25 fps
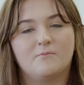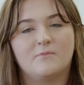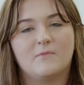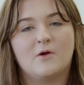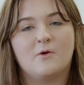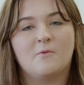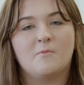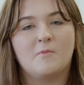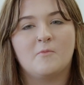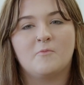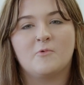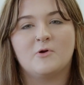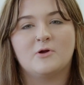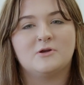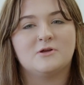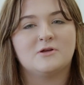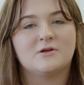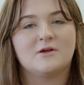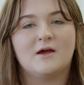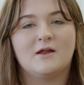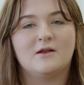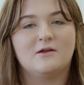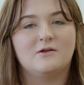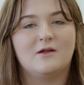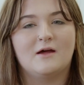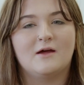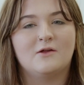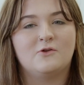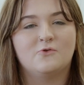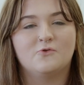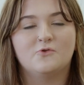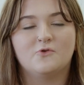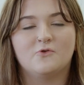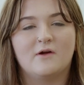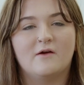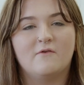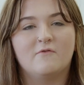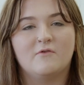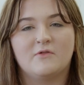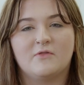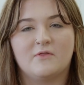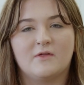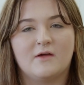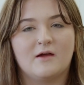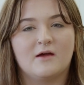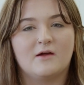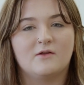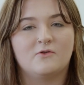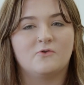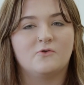I remember I told her
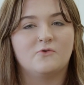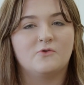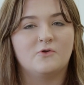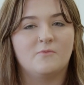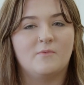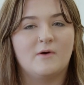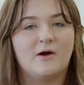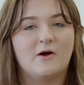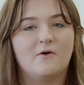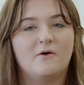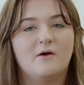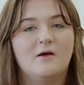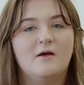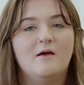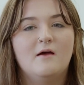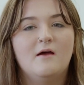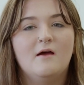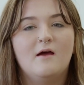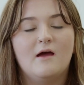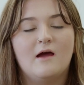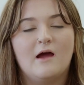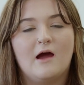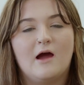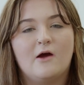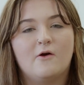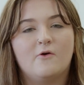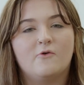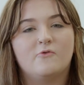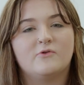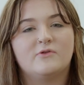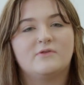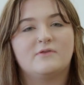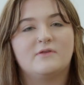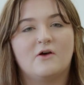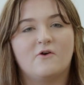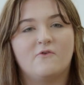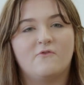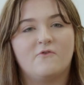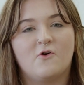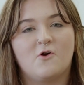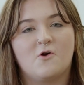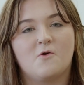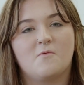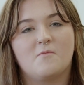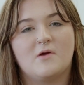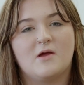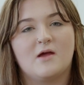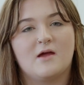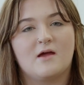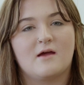everything. I told her about how I was
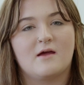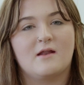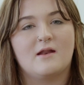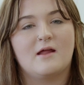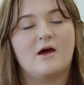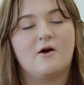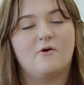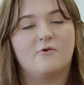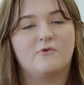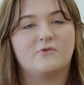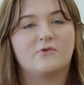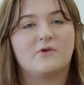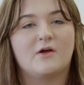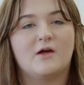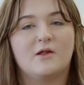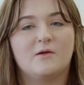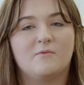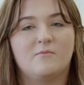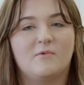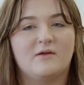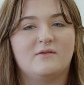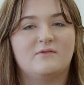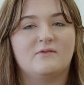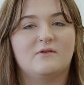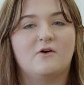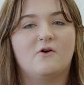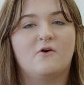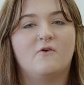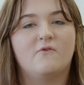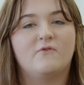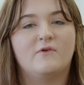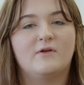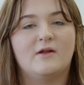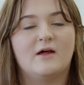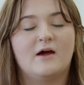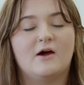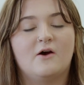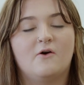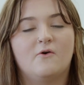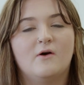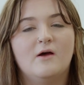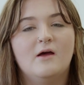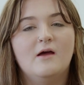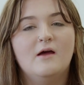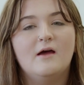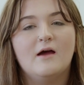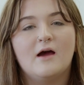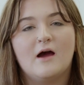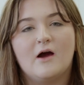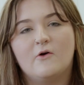self-harming and how I was cutting myself and how
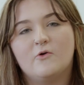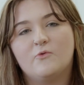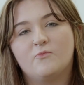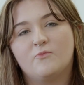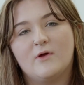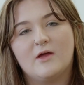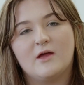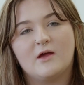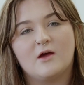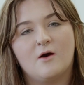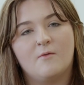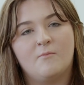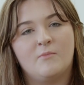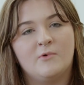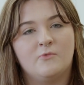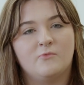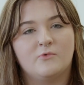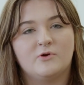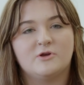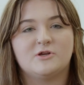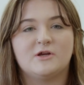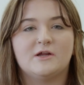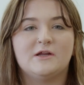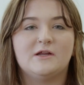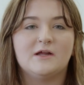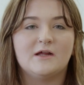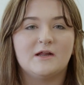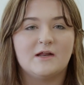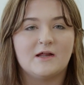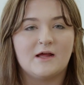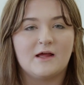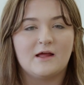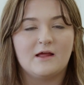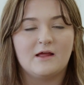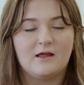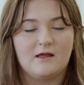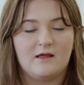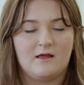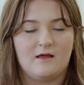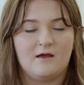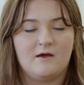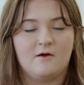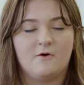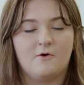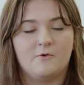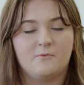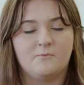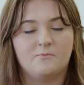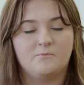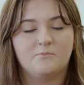I would wake up and wish I didn't.
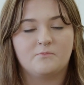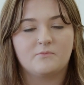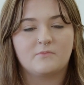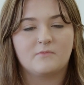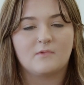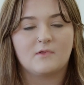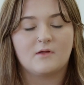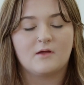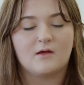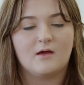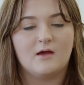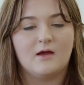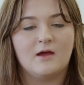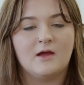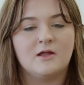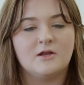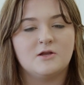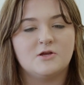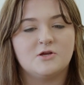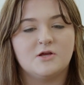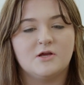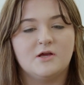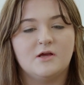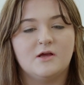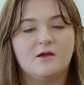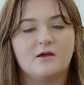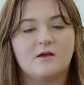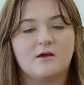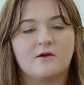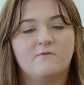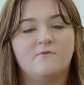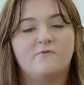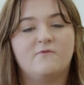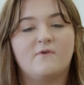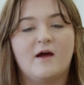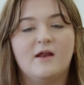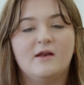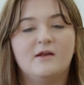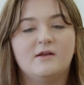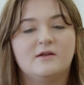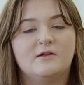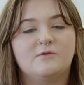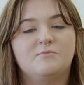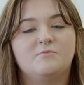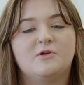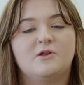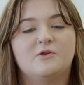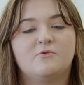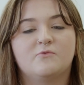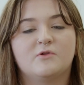And she confided
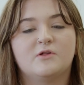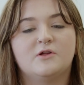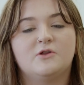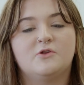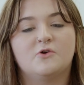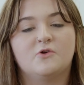in me and really